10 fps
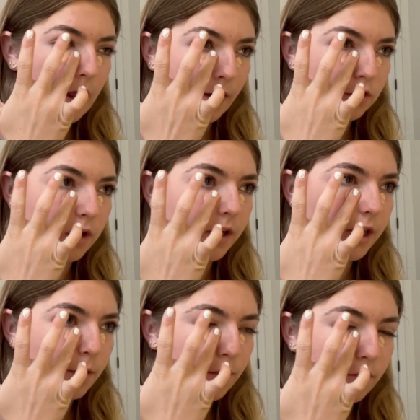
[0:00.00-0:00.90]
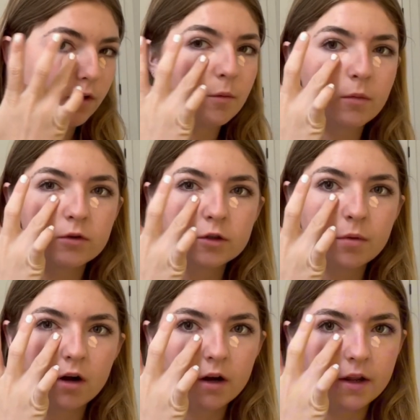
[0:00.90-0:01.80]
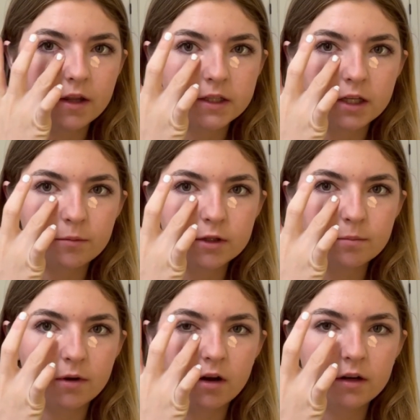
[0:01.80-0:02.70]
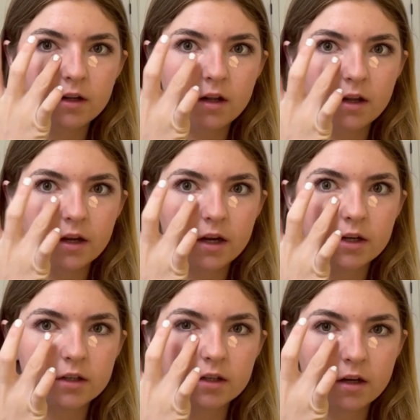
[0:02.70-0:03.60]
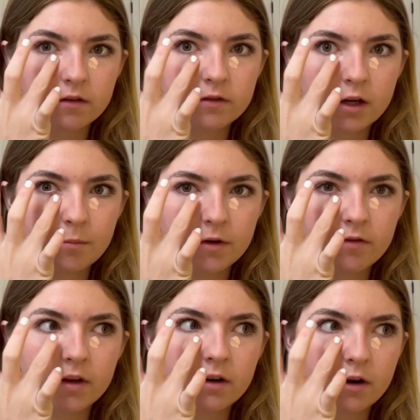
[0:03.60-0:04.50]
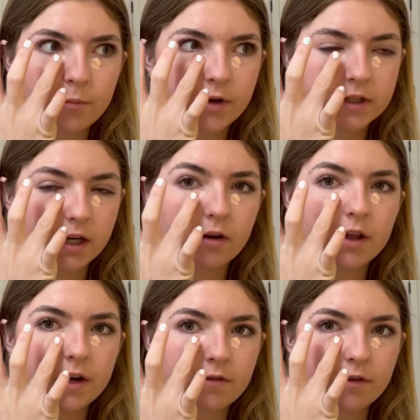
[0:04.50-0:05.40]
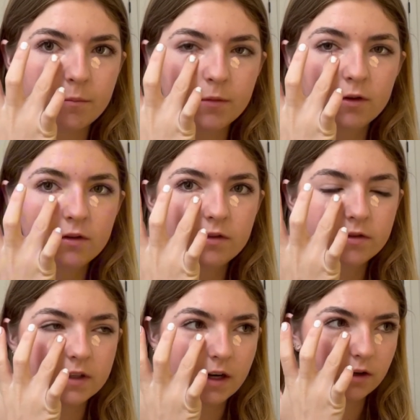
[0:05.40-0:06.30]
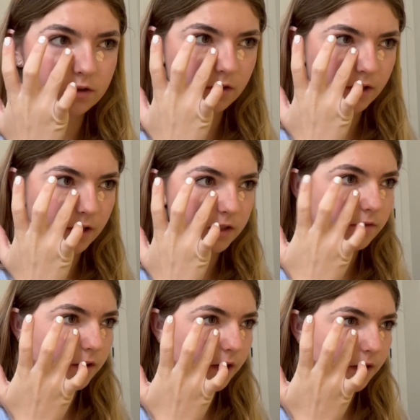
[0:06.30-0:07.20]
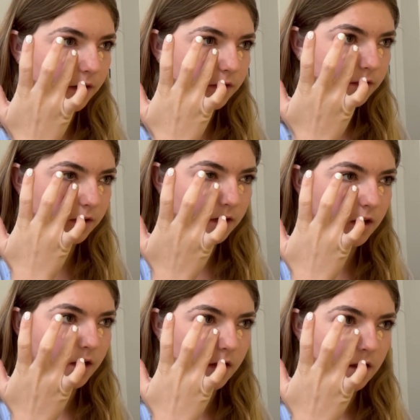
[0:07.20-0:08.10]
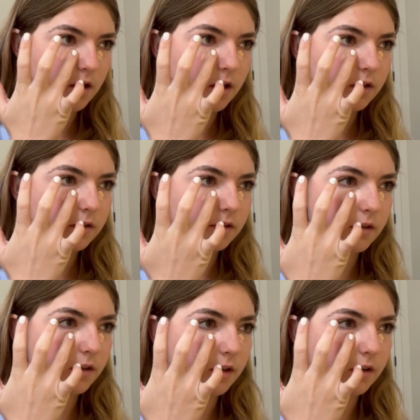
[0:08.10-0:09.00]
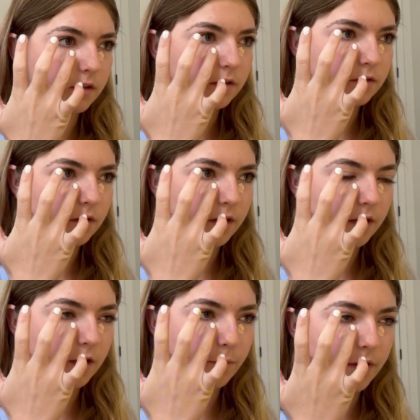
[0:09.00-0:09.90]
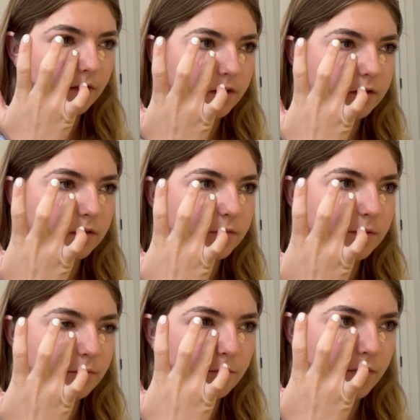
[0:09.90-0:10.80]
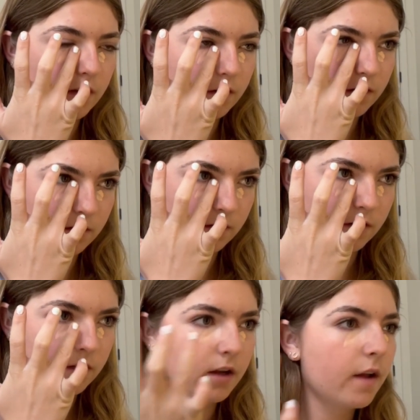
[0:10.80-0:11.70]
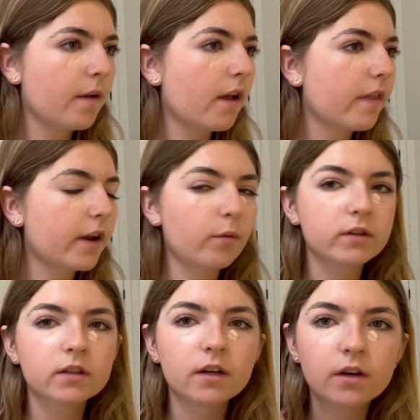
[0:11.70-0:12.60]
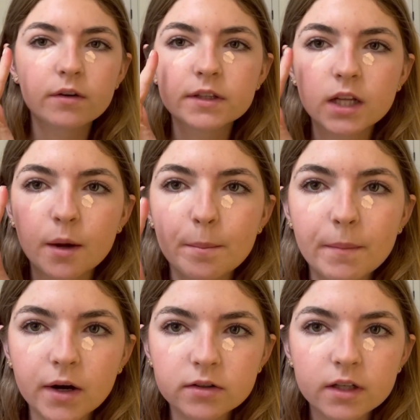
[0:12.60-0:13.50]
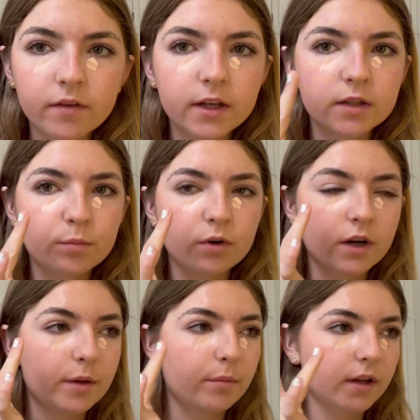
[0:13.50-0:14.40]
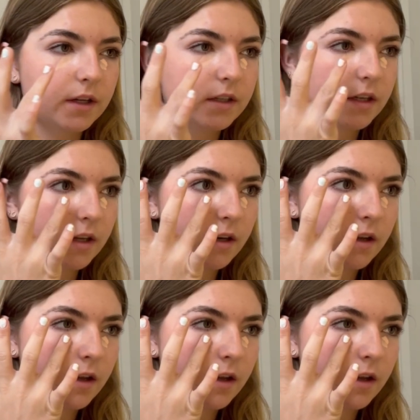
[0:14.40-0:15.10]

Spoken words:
I try to keep it for the most part in the same spot. Like I just kind of dab my finger up and down, and if it moves naturally, that's fine. I just, again, I try to keep it in the same spot. And then once I notice that most of it is pretty blended,